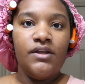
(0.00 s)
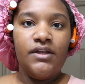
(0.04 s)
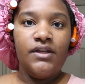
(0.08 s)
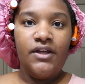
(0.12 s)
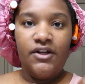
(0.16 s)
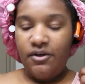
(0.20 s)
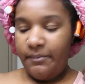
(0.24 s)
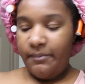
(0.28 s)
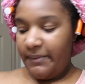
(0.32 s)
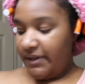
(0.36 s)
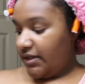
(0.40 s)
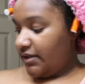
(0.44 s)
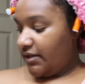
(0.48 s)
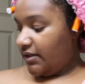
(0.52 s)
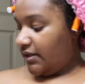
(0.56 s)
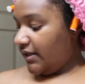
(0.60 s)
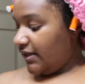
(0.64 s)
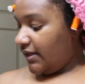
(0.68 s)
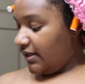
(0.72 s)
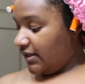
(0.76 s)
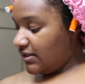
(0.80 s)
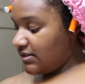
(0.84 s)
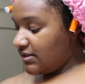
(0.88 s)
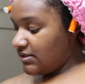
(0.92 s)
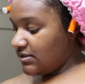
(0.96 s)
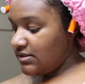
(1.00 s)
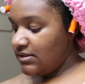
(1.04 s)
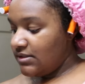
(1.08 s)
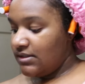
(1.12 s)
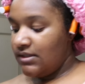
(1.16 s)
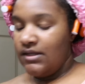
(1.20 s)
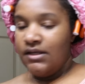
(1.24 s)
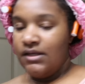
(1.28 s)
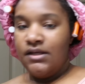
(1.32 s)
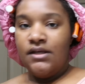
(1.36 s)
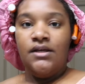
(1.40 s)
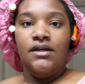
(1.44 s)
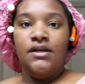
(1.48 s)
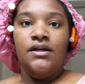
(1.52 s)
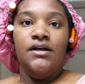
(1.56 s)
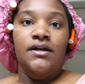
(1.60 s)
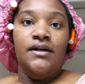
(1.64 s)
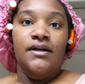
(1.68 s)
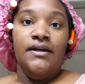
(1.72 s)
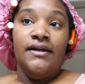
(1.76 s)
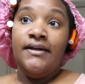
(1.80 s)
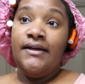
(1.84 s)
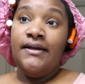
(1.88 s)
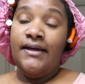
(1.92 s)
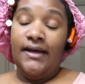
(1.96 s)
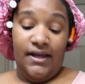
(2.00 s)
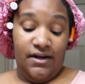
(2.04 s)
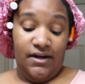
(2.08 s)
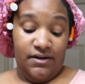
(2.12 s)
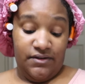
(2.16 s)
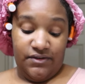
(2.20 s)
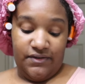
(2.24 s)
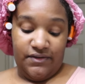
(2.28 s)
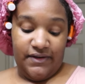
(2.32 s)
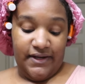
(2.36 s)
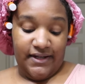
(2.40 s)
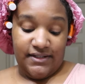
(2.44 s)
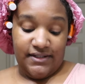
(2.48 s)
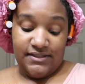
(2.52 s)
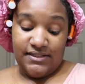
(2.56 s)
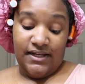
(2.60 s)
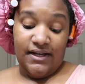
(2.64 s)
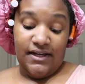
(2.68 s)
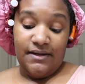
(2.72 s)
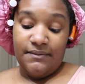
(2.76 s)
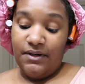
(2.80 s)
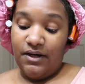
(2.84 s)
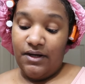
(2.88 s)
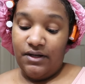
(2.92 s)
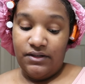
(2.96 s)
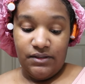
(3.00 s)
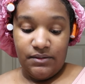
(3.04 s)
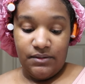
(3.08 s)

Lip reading: candle making class. I don't know how time